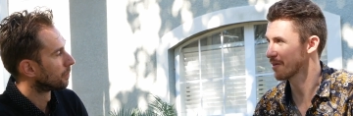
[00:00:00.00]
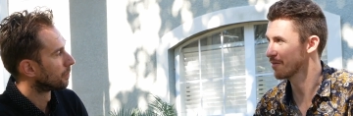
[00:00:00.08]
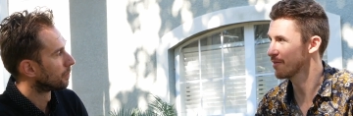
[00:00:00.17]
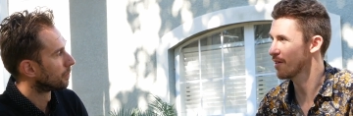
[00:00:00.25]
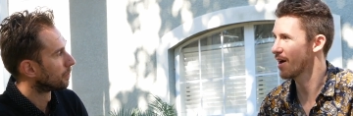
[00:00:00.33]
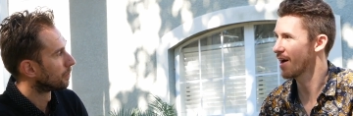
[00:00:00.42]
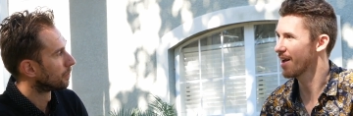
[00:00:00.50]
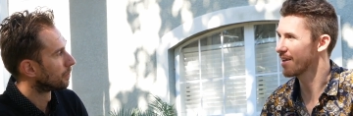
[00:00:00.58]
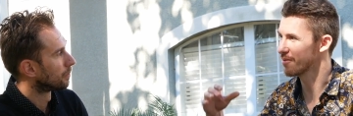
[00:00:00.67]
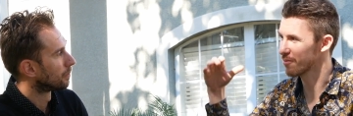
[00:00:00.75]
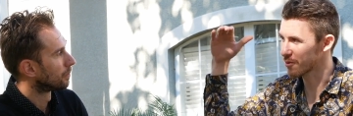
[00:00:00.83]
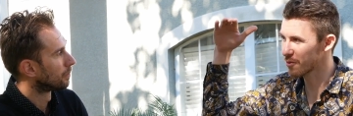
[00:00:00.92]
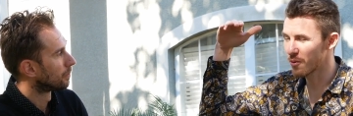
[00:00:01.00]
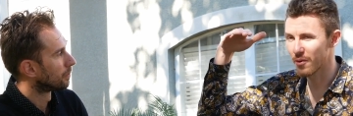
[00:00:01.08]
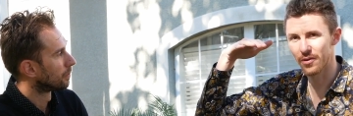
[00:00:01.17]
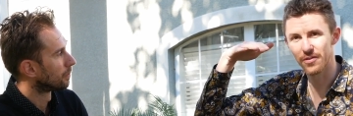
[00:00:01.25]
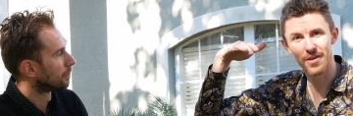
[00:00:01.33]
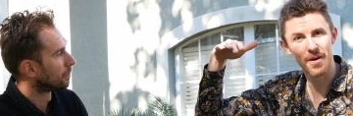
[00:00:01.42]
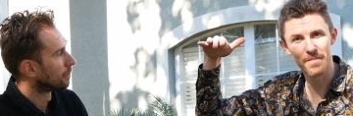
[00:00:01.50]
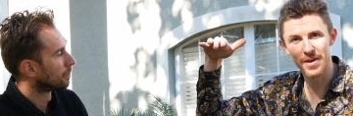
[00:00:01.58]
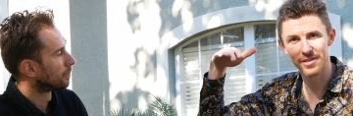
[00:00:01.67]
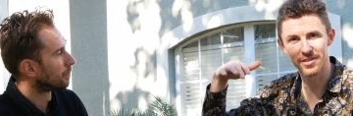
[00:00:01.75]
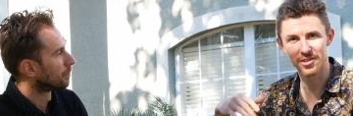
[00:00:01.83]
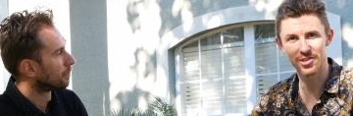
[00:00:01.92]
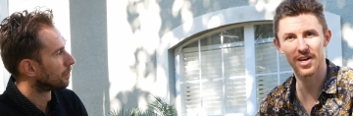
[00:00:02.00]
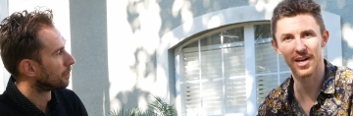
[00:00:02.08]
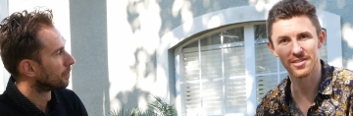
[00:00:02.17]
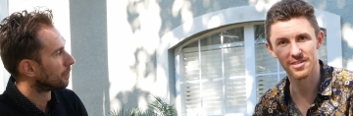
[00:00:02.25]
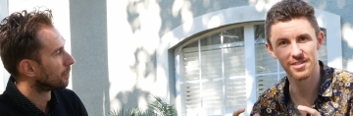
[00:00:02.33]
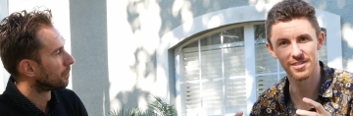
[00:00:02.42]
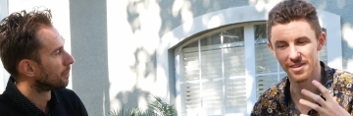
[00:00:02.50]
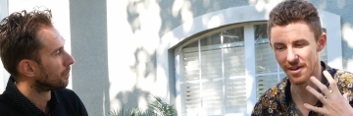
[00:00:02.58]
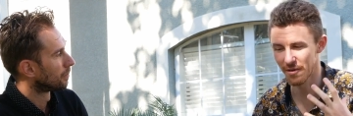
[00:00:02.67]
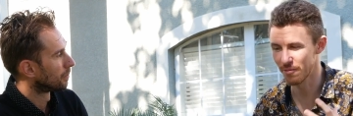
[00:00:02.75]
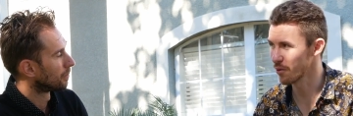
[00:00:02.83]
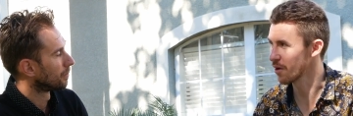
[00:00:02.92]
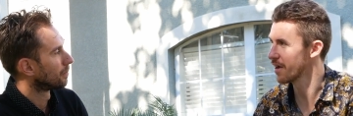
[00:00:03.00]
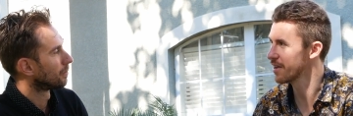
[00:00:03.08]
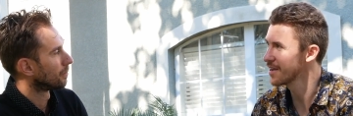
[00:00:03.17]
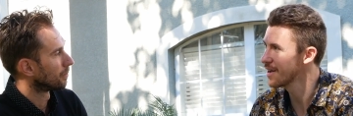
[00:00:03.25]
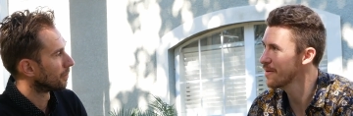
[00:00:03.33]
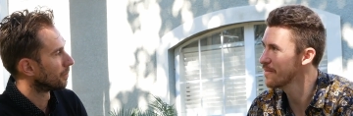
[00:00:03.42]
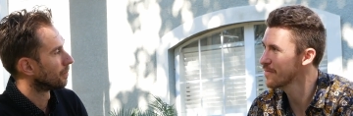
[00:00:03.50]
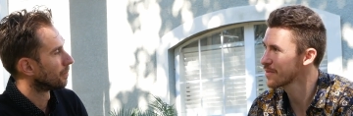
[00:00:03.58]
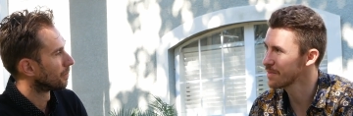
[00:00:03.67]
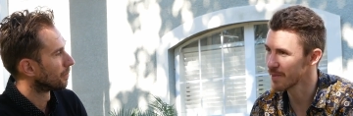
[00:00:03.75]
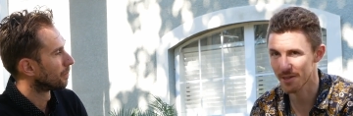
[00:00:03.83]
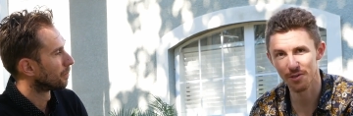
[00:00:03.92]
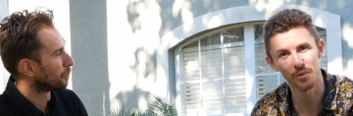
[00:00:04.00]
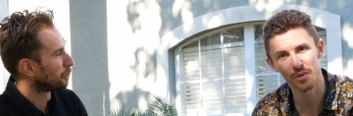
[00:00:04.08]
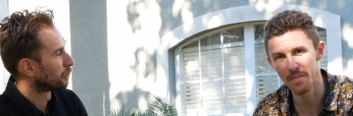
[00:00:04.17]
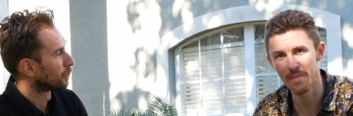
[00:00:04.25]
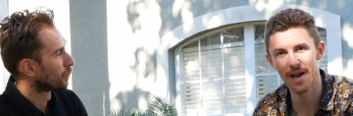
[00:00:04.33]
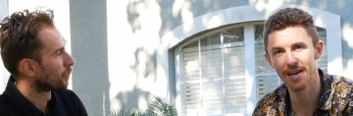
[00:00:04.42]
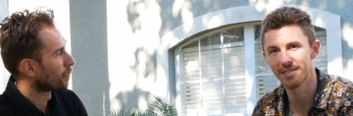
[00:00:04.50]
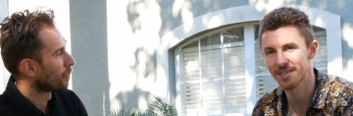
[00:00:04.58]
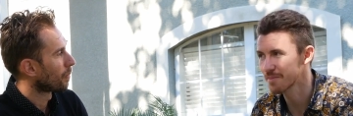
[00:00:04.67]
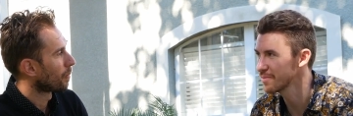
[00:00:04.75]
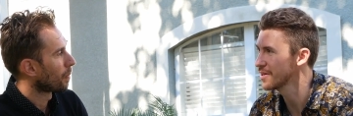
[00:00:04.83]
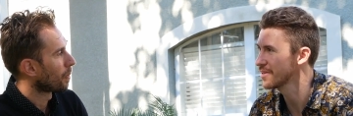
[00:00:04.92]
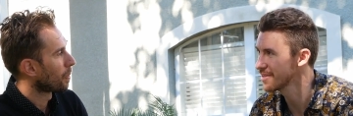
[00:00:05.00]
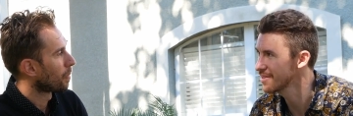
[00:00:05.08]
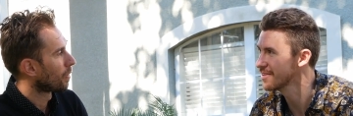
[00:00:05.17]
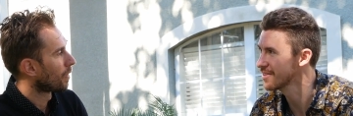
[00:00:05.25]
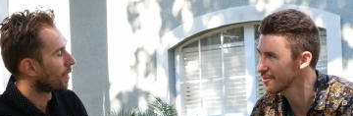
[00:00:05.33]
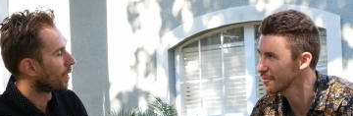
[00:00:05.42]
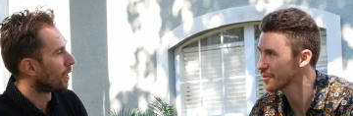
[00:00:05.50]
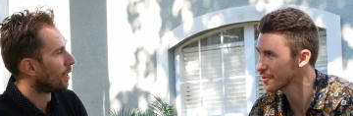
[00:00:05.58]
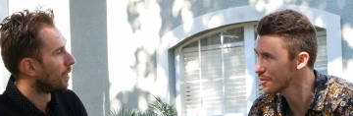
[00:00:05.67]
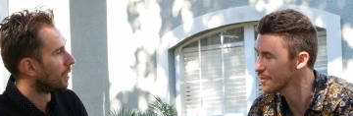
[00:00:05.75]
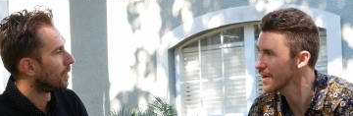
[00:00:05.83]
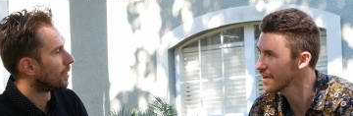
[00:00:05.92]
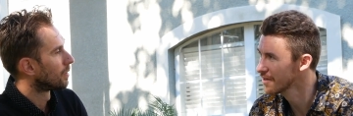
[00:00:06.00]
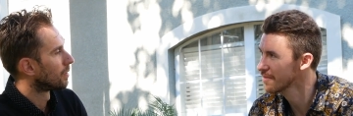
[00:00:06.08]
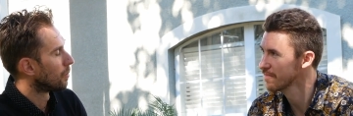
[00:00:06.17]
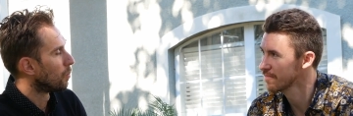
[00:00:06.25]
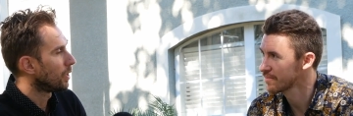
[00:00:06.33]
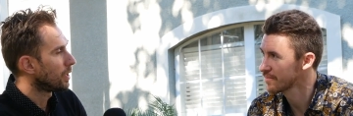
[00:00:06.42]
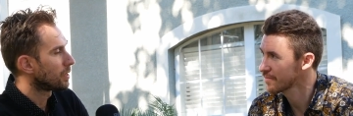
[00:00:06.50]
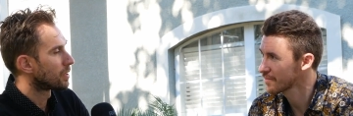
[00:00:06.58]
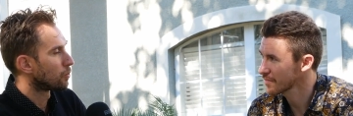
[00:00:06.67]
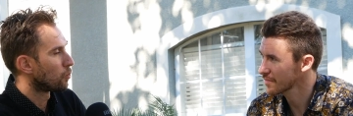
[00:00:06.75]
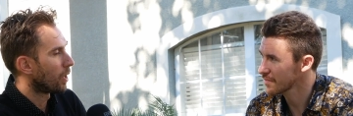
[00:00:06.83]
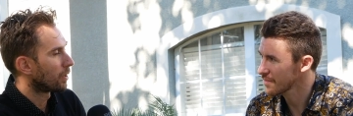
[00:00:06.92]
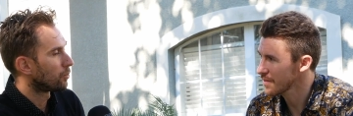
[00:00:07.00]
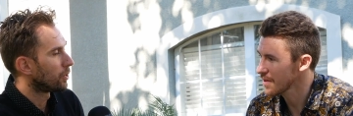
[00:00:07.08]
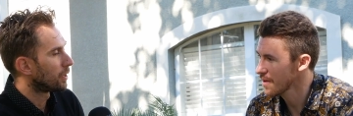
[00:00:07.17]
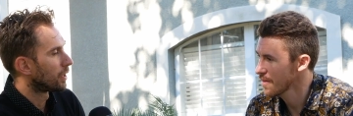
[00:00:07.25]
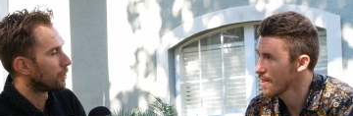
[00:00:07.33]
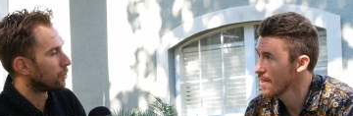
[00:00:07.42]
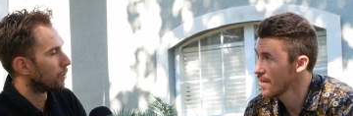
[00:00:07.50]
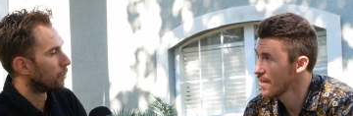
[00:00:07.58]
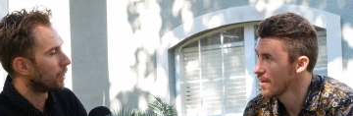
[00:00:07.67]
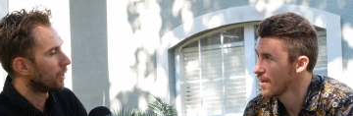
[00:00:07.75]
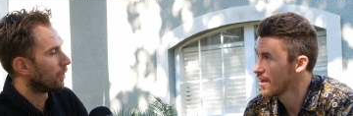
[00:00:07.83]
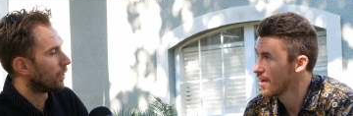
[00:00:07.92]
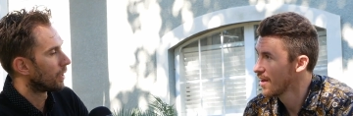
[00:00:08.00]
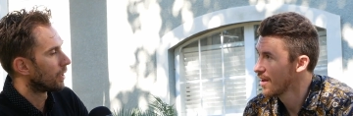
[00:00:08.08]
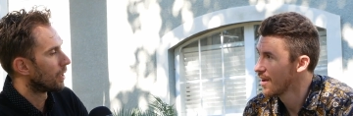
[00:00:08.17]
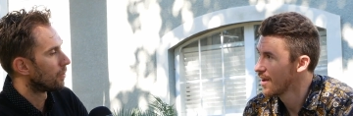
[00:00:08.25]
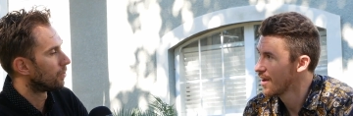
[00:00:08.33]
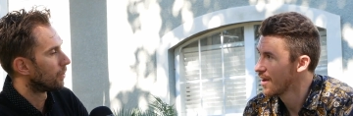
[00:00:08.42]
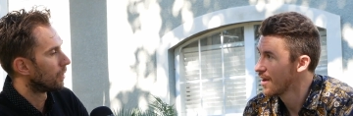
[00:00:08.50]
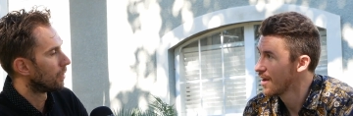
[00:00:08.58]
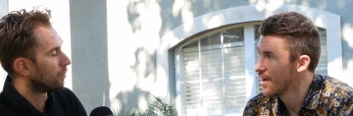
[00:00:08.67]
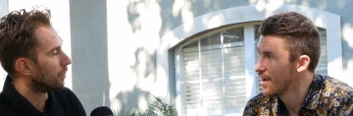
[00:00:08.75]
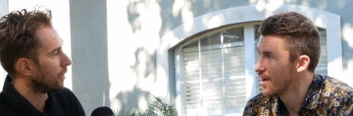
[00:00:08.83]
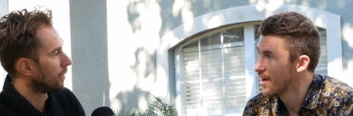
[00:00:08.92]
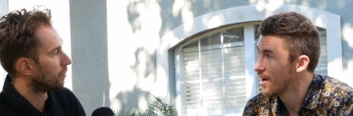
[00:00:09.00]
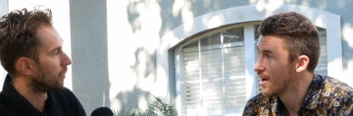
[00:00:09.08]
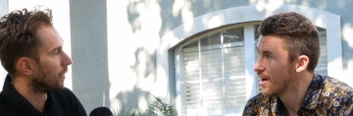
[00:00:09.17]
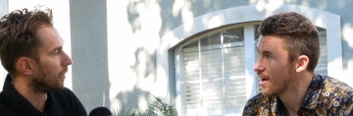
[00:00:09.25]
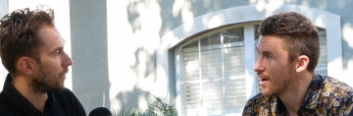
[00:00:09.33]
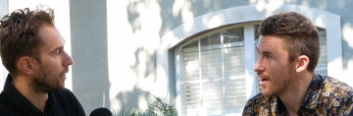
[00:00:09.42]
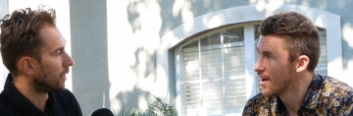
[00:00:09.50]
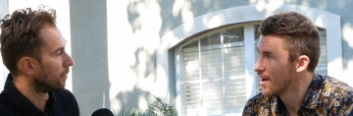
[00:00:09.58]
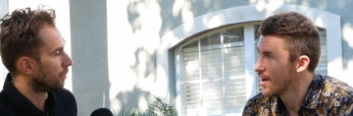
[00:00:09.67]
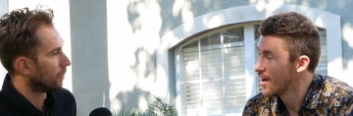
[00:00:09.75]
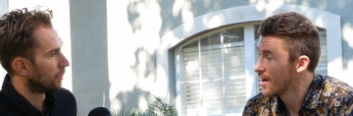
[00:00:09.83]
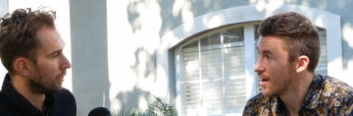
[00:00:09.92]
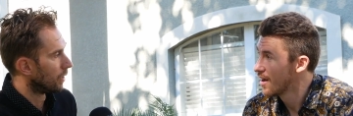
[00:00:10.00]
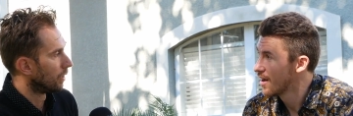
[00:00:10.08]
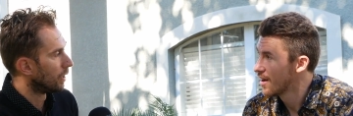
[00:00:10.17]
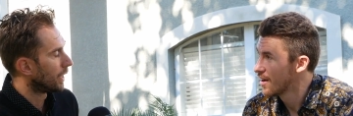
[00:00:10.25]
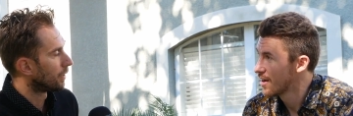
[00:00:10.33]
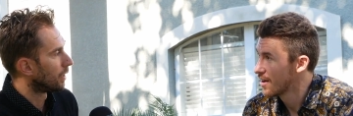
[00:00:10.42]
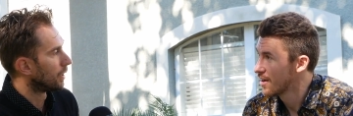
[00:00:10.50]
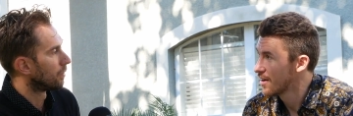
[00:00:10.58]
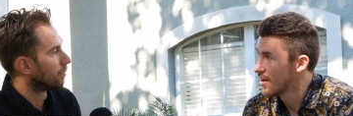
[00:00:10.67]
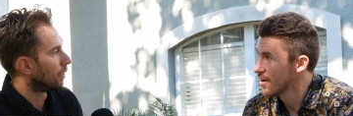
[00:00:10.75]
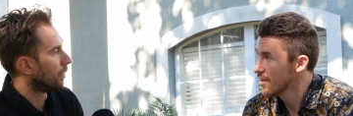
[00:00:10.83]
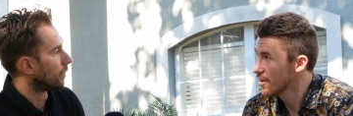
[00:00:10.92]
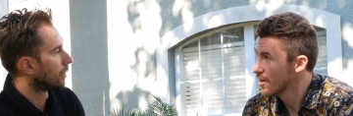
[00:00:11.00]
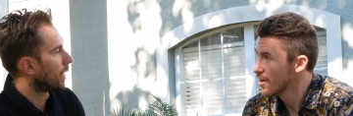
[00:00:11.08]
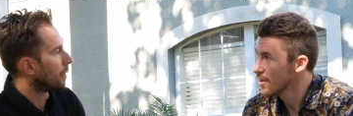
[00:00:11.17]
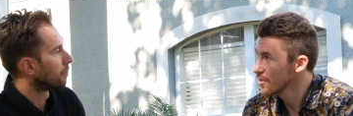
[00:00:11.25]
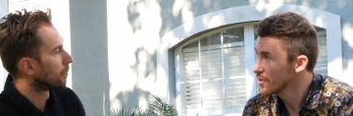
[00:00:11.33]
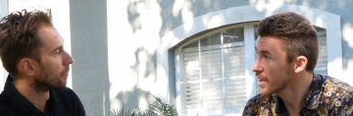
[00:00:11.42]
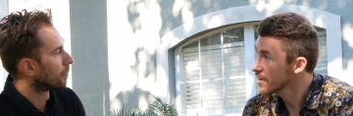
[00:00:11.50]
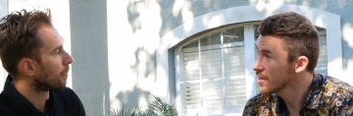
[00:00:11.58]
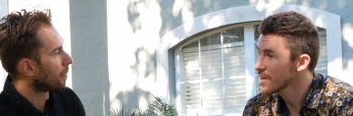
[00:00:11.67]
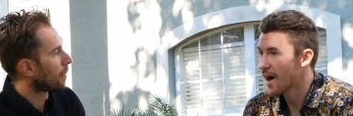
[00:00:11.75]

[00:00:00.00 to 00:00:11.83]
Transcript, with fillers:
Speaker 1: can fly and record amazing shots of where I am, mm. mix it with the magic, blend it in a really cool
Speaker 2: way. What is one trick that you are working right now for for for long, uh, for lately for a long time?
Speaker 1: Lately,